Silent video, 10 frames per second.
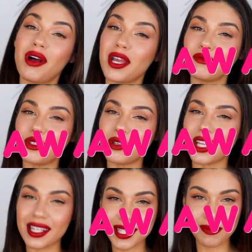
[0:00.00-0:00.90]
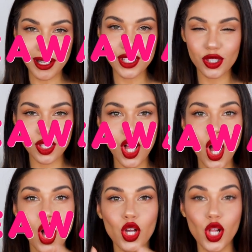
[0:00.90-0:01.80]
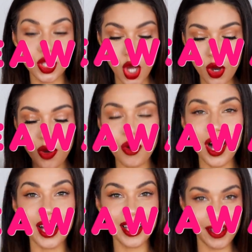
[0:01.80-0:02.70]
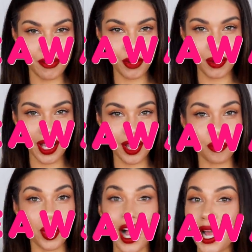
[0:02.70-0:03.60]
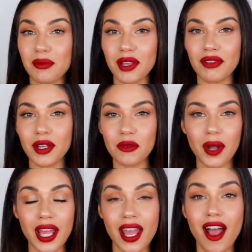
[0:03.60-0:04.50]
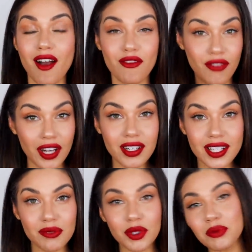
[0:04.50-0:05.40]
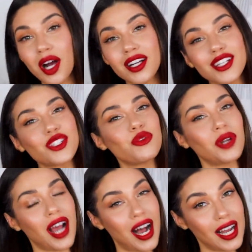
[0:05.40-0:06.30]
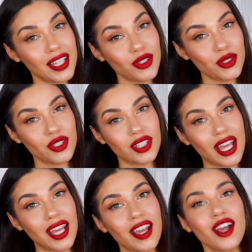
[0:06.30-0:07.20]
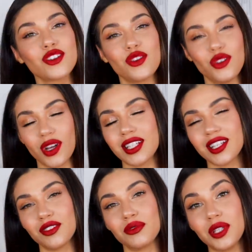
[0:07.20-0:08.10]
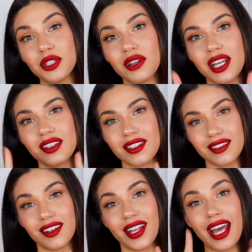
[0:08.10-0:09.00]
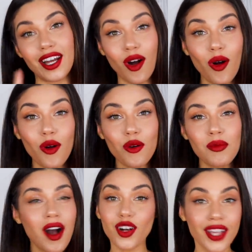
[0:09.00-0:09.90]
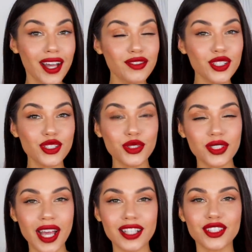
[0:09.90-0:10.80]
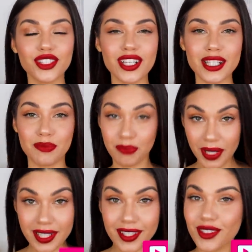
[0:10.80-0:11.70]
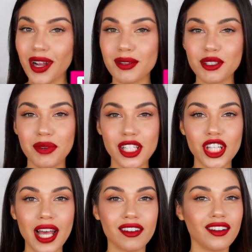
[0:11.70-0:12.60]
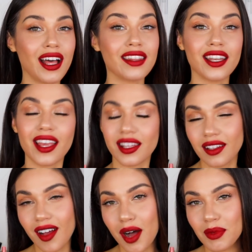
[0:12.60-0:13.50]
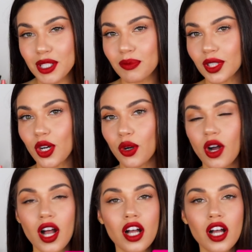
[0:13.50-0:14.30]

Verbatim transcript: I am doing a special glow giveaway where I'm giving away very similar products to what I use today so you guys can recreate this look at home. All you have to do to enter is be subscribed to my channel and then in the comments below